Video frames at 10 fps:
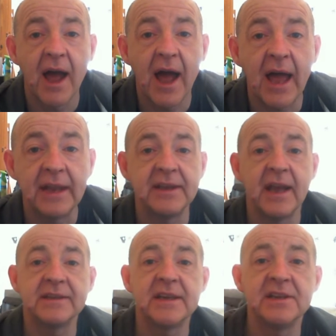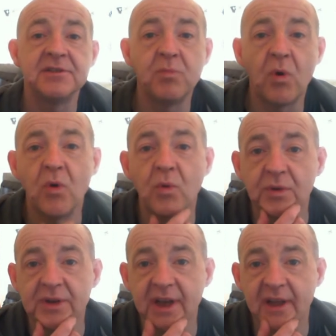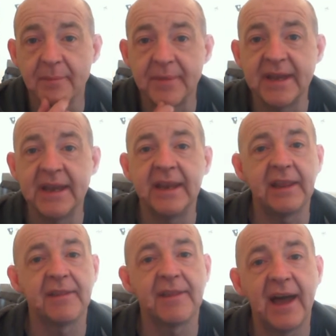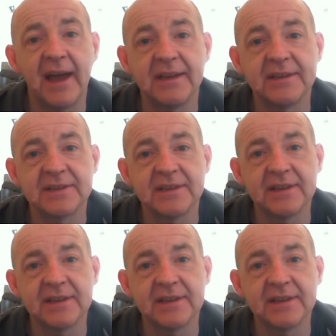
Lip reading: And yet he's warned at the beginning that